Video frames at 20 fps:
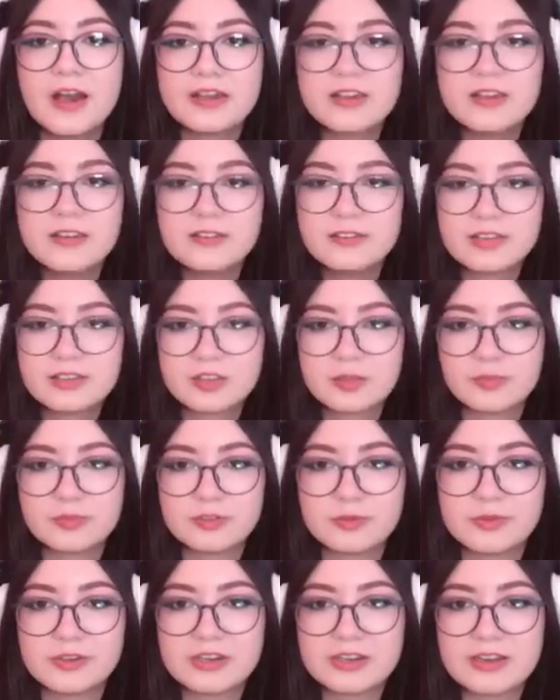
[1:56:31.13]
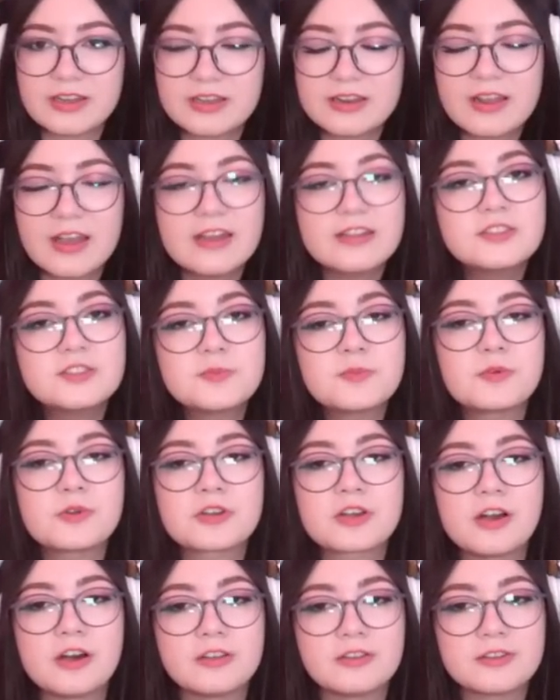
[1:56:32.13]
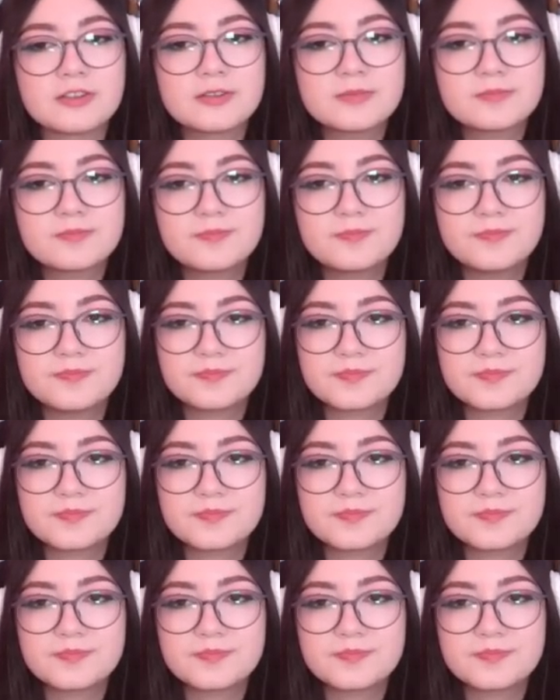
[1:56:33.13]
I kind of like the blue one. It, it adds more color.